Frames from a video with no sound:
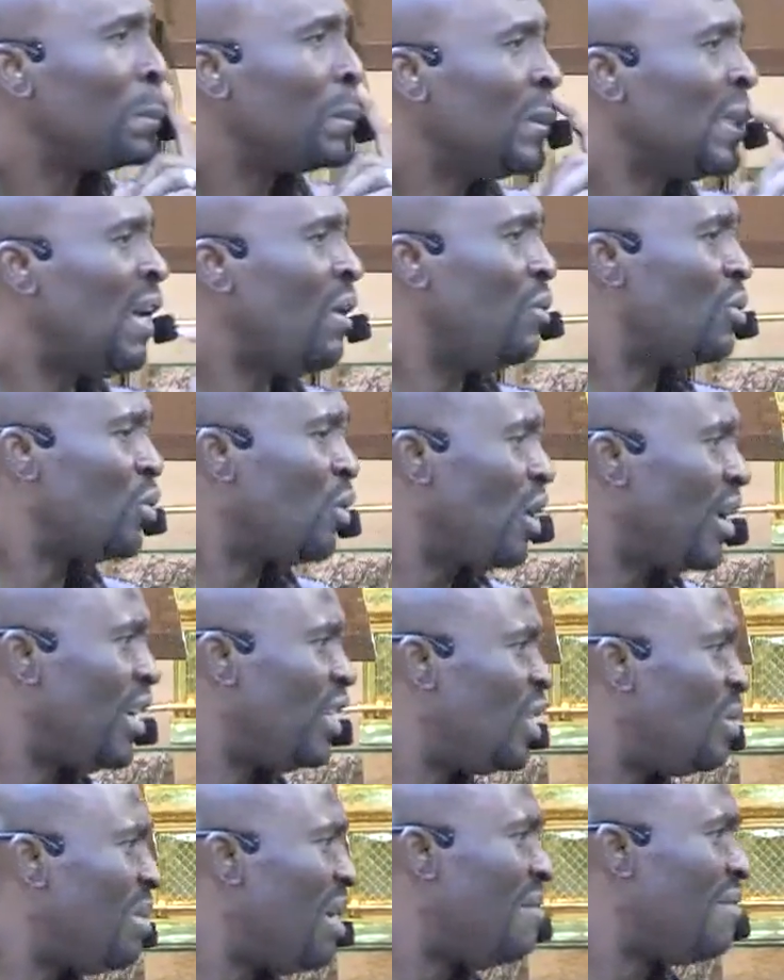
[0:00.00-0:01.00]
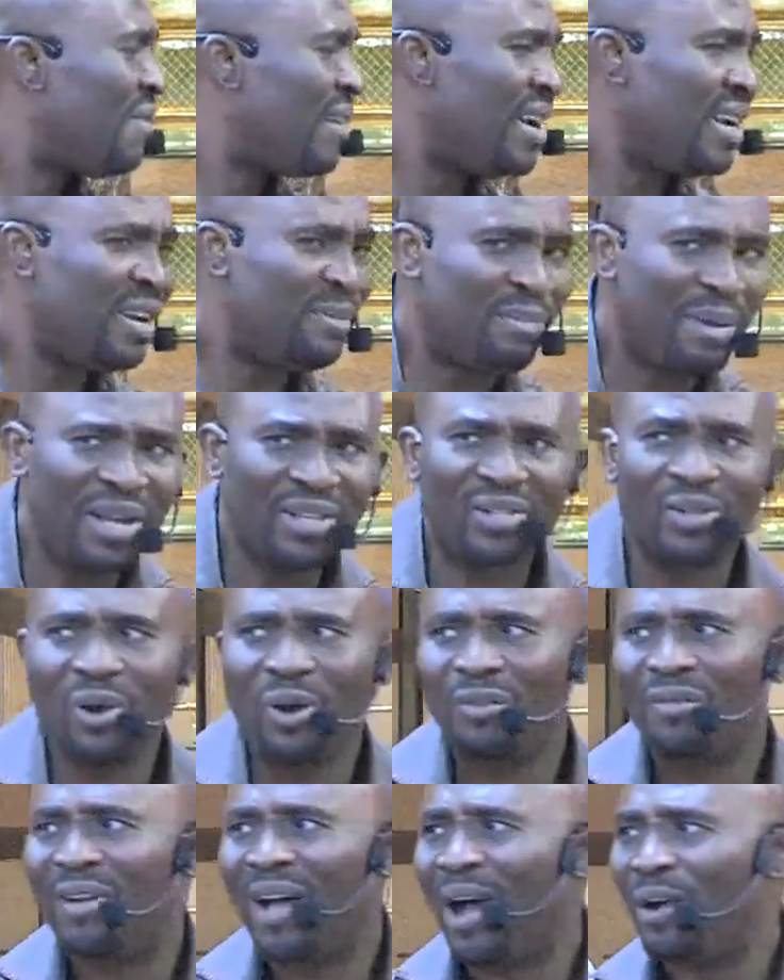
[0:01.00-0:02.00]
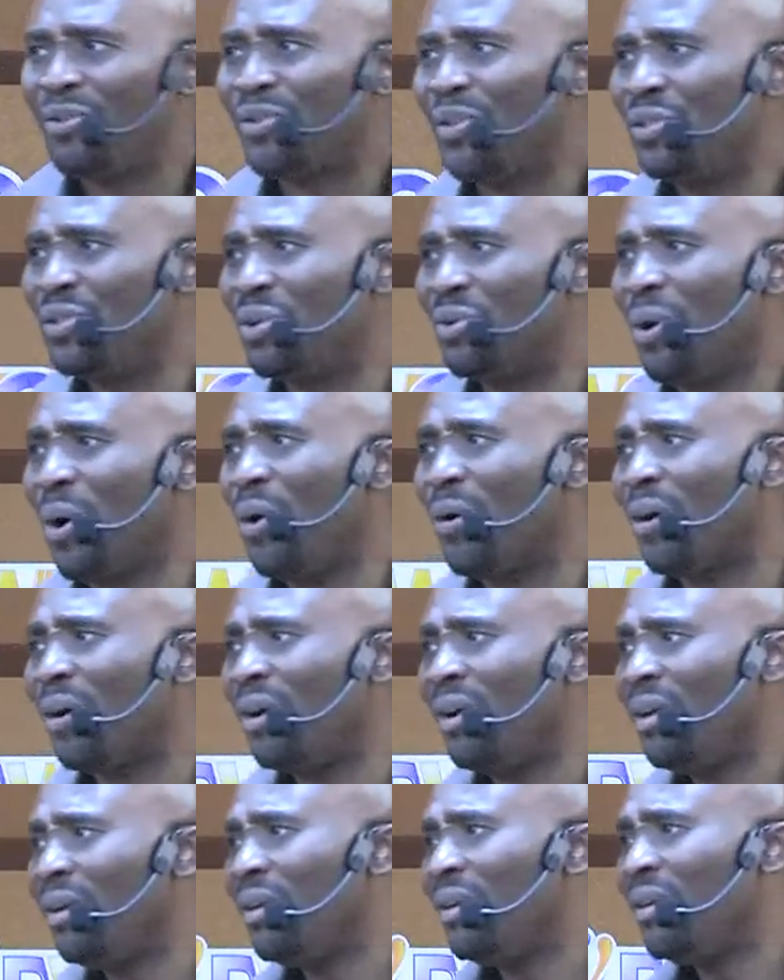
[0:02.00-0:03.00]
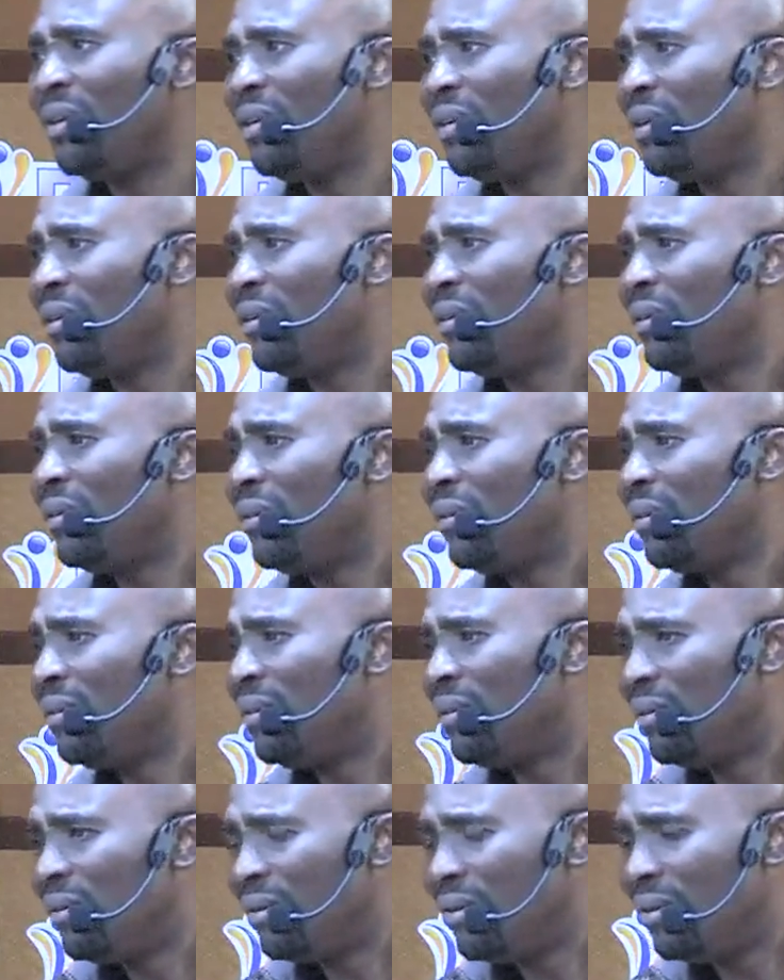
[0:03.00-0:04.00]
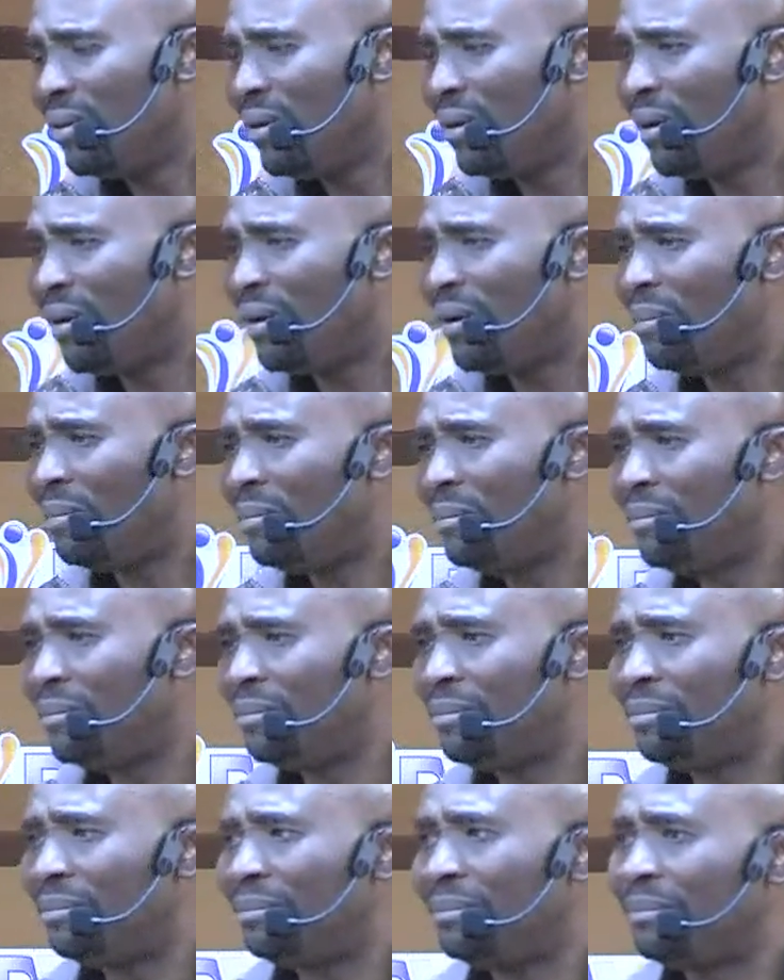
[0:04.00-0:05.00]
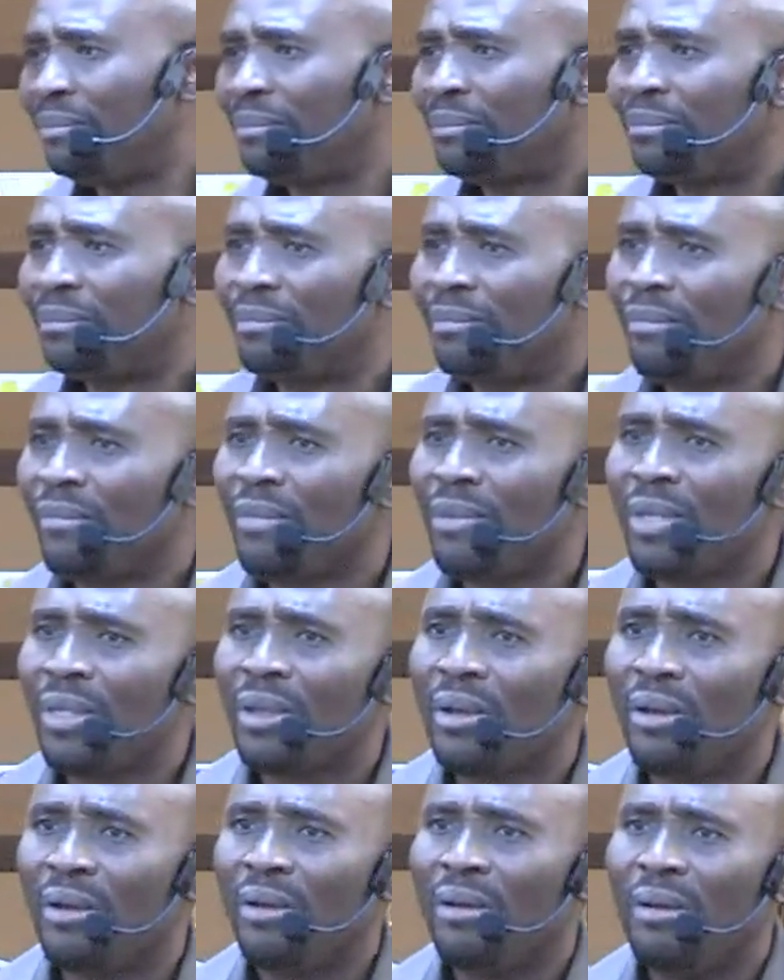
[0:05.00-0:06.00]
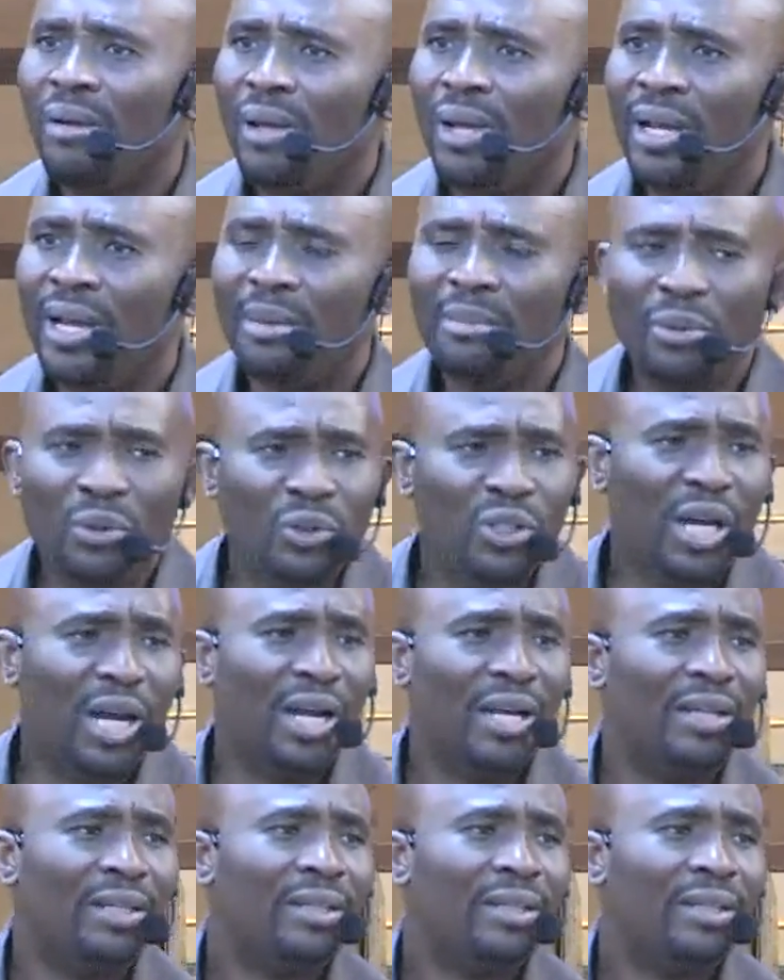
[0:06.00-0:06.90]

I was talking to my friend, the pastor of House on the Rock um, in Abuja.